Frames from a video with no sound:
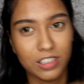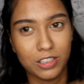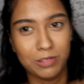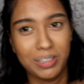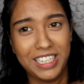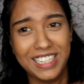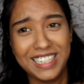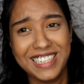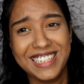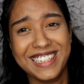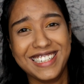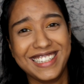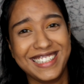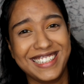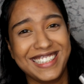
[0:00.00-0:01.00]
Wait,
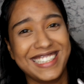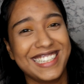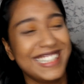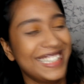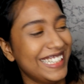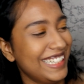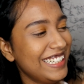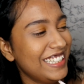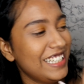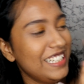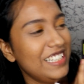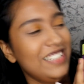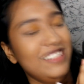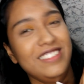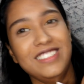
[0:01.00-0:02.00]

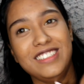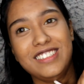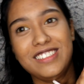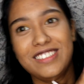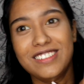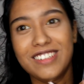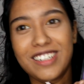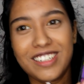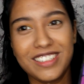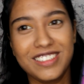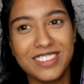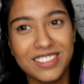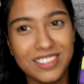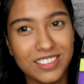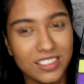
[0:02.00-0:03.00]
oh, this is so hard
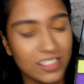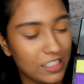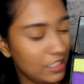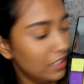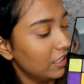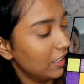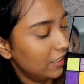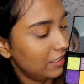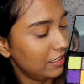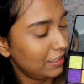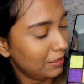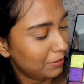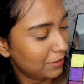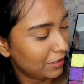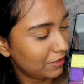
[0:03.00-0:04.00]
to do. A
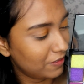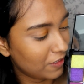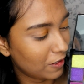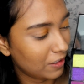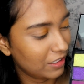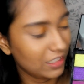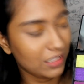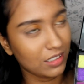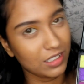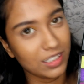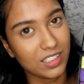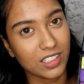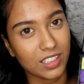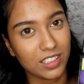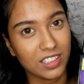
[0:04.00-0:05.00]
little bit of orange
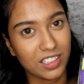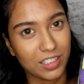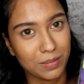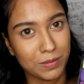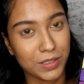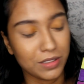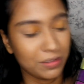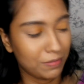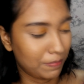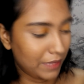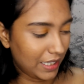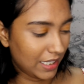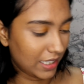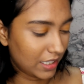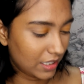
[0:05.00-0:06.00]
and then a little bit of
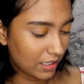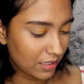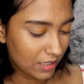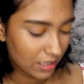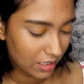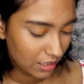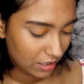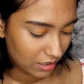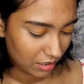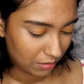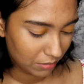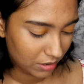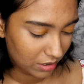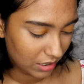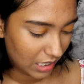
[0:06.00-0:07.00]
pink. So
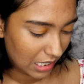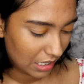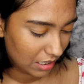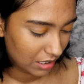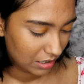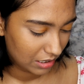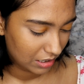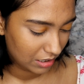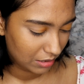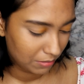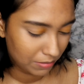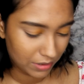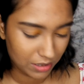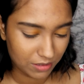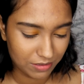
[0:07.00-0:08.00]
I'm gonna take a little
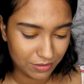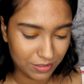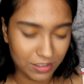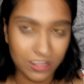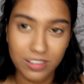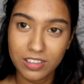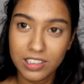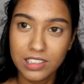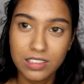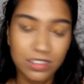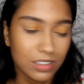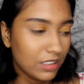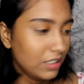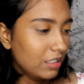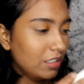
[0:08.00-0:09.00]
bit of
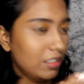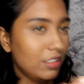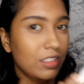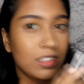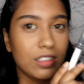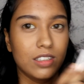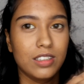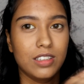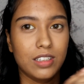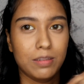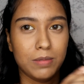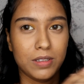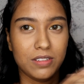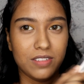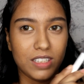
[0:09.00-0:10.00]
orange,
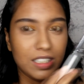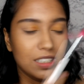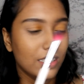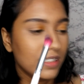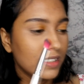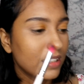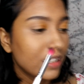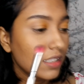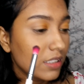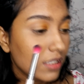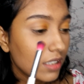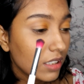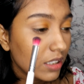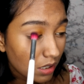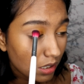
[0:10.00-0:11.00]
tap off the
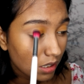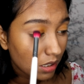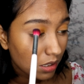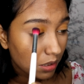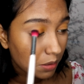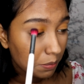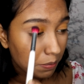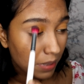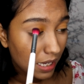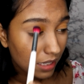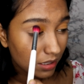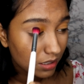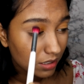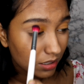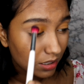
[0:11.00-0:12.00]
excess,
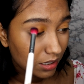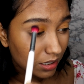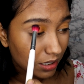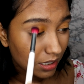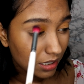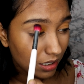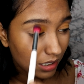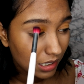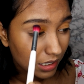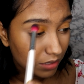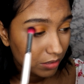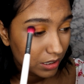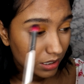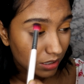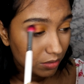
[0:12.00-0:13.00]
pat the color like
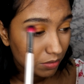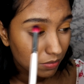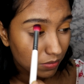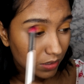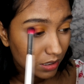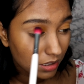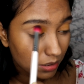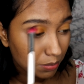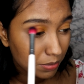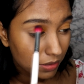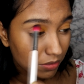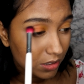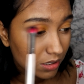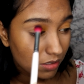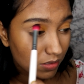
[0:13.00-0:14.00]
we did with the
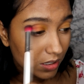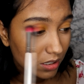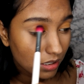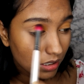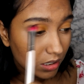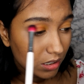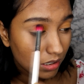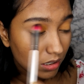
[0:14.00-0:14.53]
previous one,